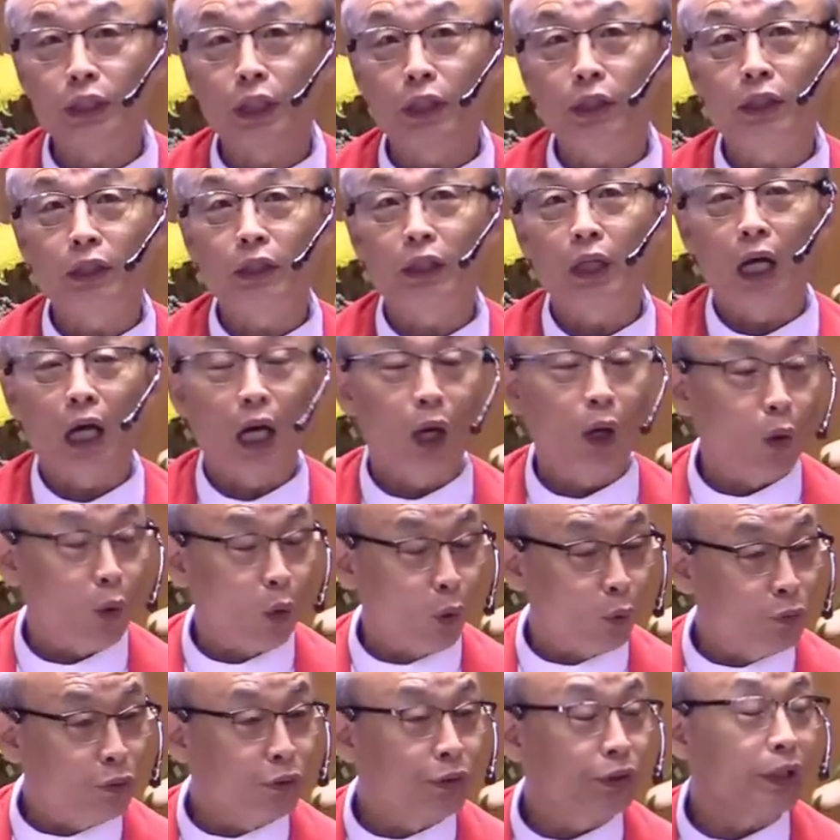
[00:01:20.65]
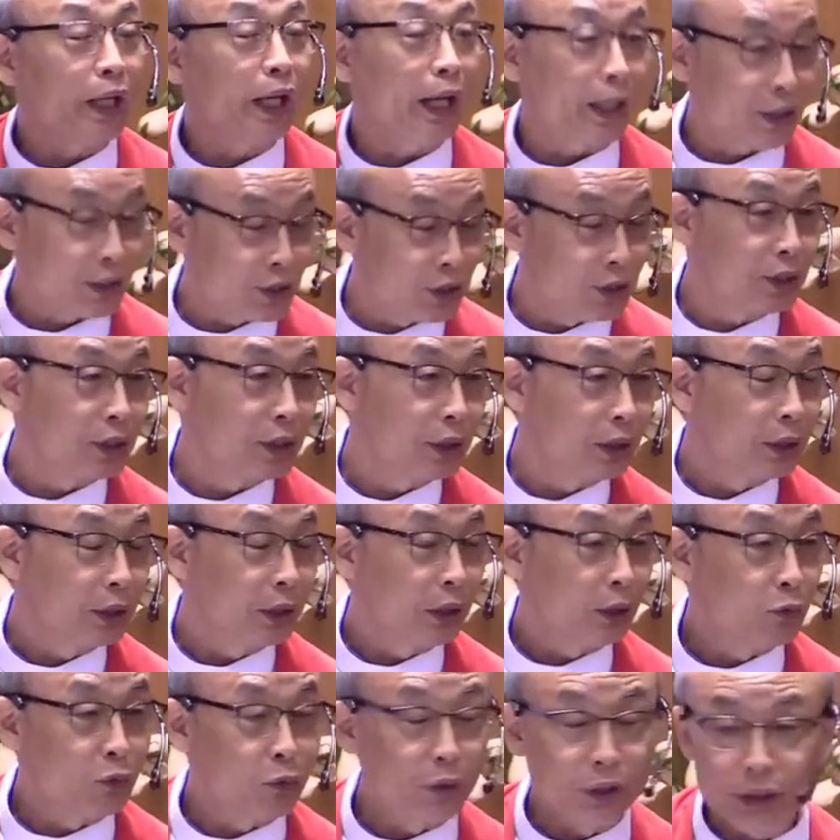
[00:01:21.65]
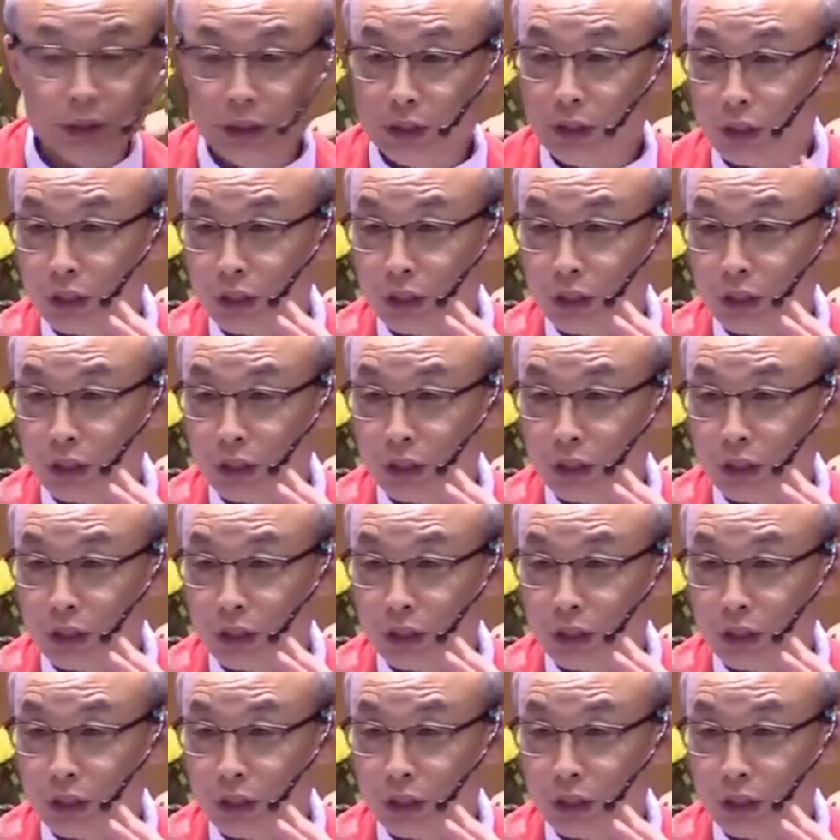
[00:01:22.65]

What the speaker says: our own text, we need